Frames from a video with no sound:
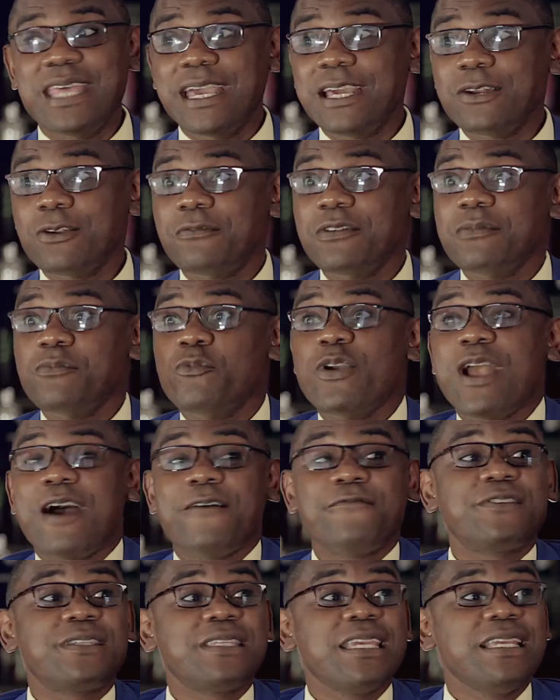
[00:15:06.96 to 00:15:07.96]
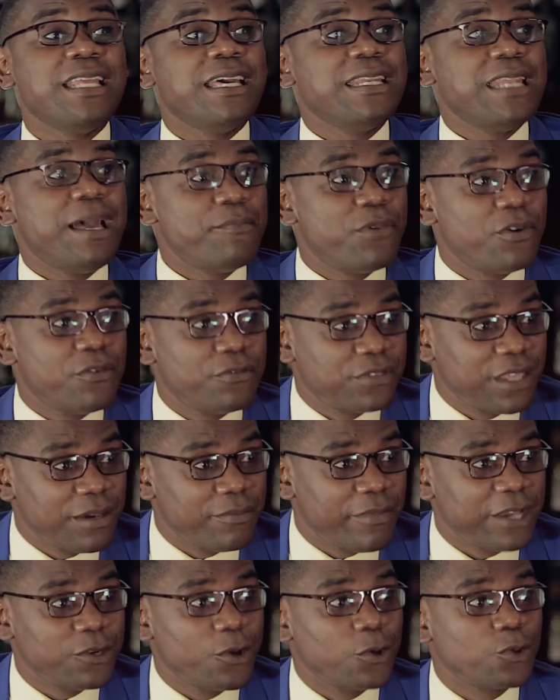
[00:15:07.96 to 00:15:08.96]
the end of him. We have seen a number of them.
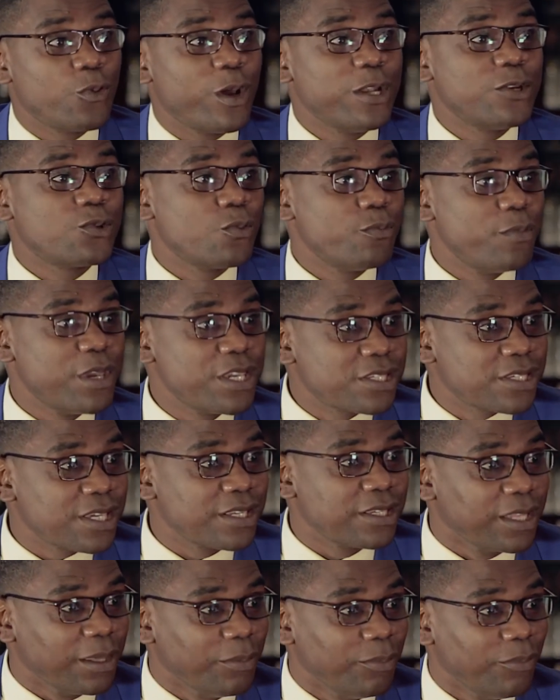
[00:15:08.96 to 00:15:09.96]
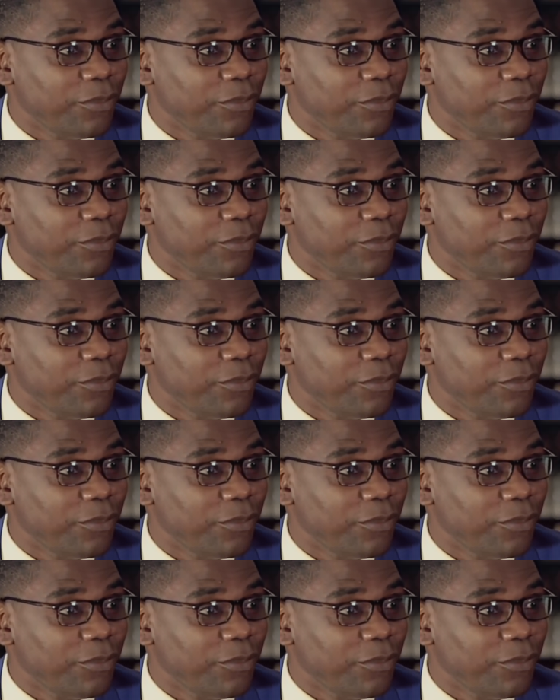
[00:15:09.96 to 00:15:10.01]
I don't want to mention them.